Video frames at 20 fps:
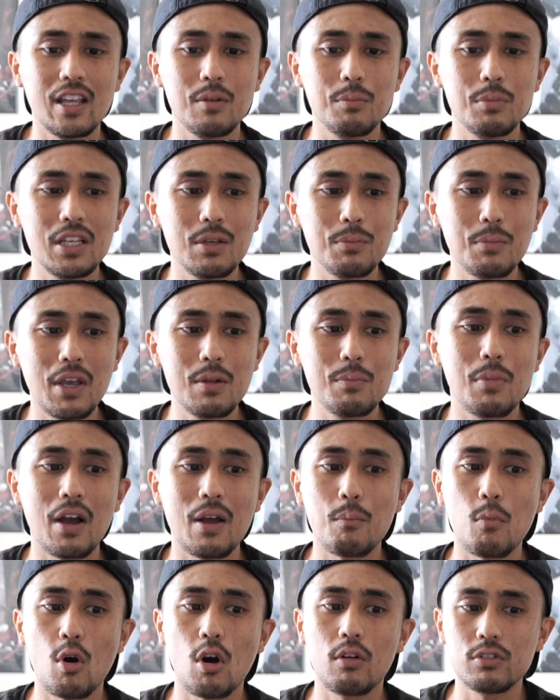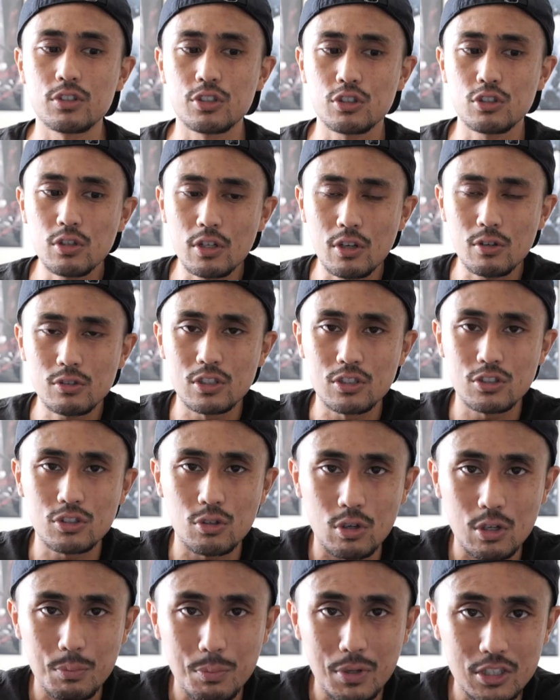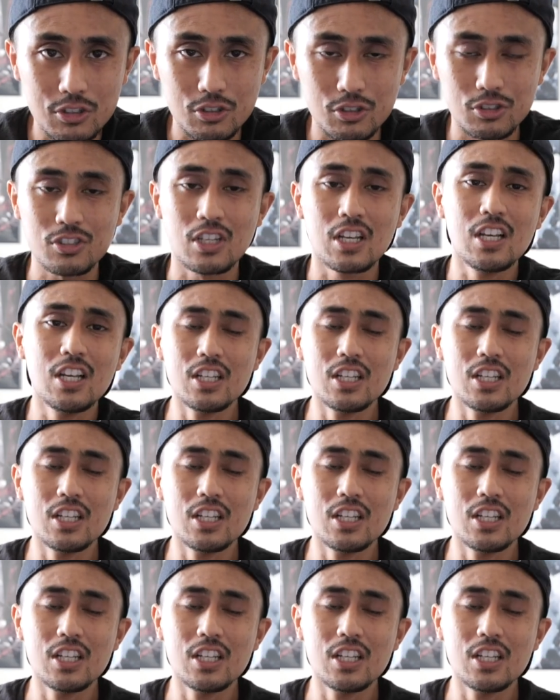and being made by Marvel Studios and Sony Pictures.